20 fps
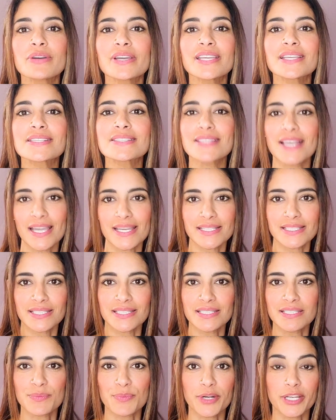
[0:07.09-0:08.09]

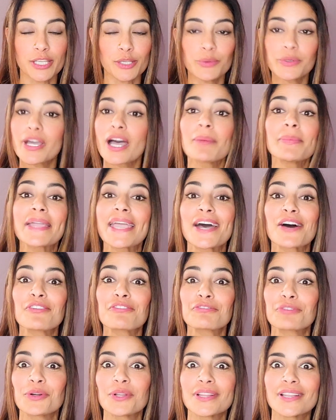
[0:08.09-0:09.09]
excited to bring you Coming
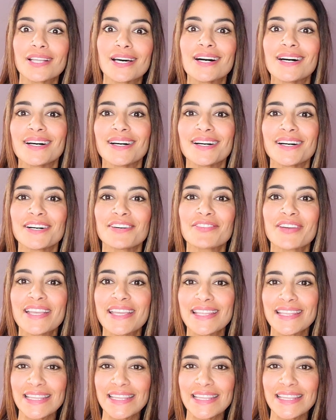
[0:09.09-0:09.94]
Out for Love,